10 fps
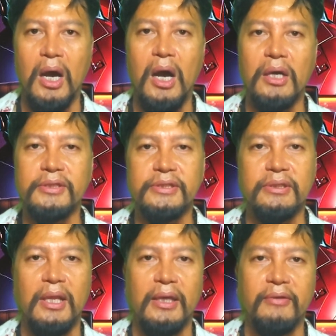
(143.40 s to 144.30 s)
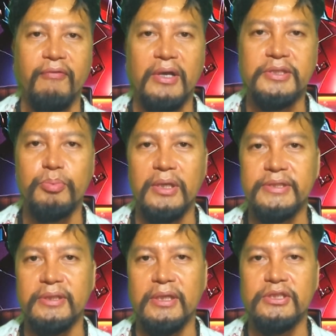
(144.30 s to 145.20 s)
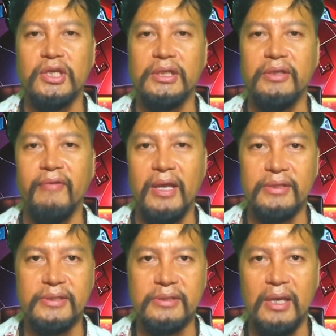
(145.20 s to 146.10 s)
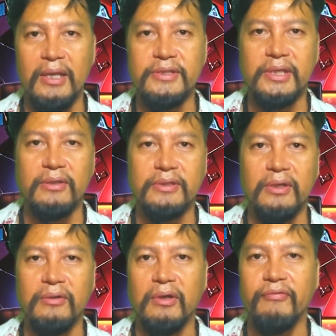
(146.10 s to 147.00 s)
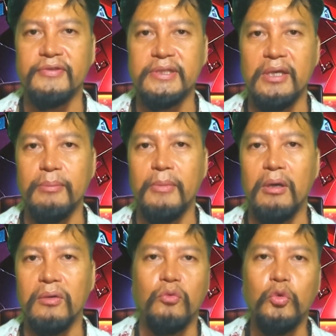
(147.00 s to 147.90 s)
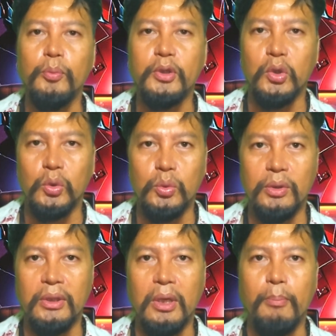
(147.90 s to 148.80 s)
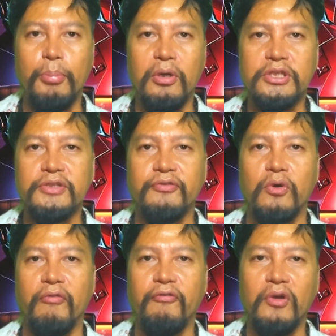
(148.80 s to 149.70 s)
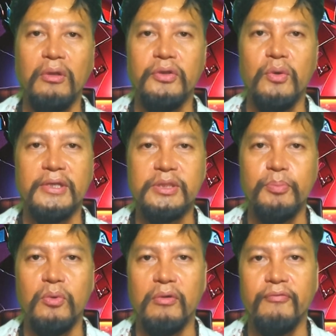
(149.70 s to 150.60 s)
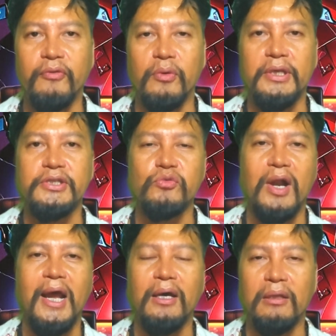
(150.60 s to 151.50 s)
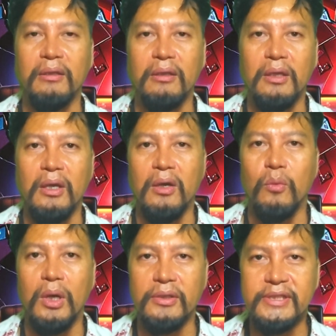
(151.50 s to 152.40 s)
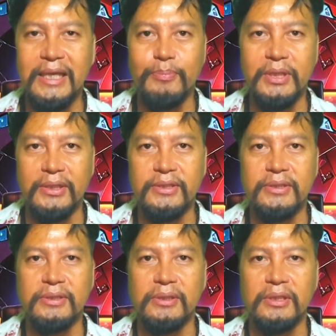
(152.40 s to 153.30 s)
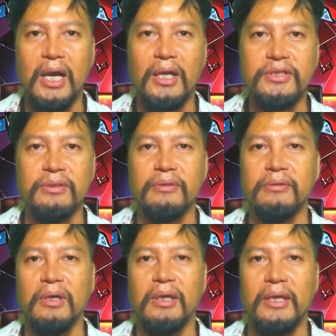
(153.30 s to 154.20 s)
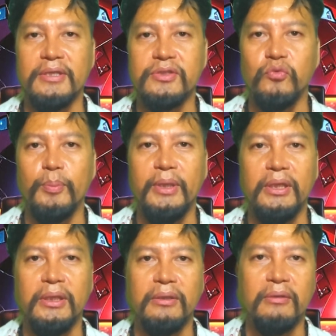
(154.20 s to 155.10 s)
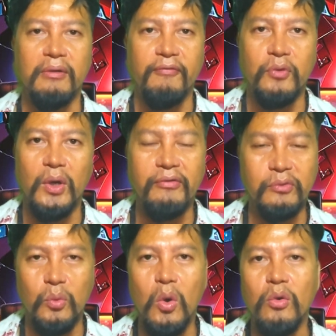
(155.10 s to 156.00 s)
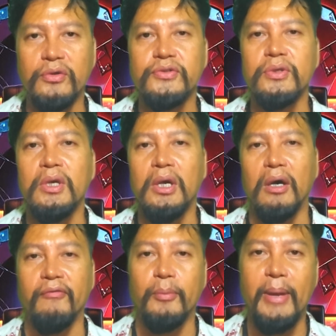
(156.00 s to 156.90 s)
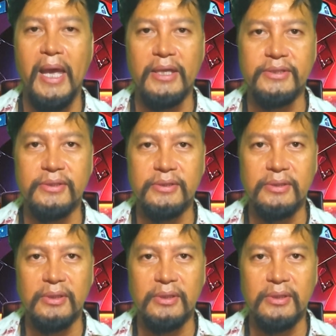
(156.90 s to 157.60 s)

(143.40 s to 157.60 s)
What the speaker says: Hawks like Vice President J.D. Vance and Secretary of State Marco Rubio pushed for full U.S. support for Israel, while skeptics cautioned against repeating the forever wars of the past.